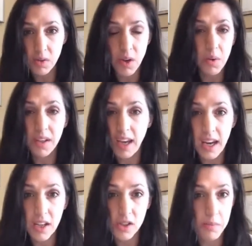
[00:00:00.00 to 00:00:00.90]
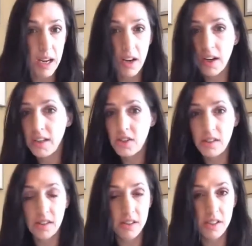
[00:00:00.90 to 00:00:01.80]
No one cares, Mary.
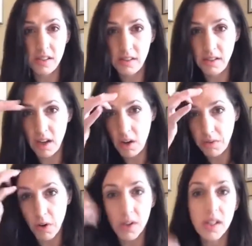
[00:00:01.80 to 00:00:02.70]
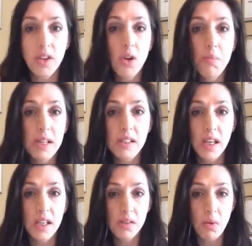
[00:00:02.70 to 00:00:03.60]
Just just you know, focus on your
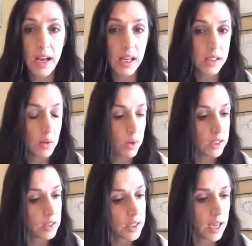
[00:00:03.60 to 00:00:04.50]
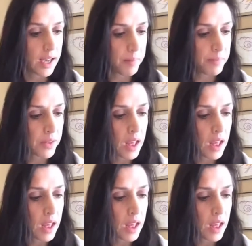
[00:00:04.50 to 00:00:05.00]
business. Writing is a waste of time.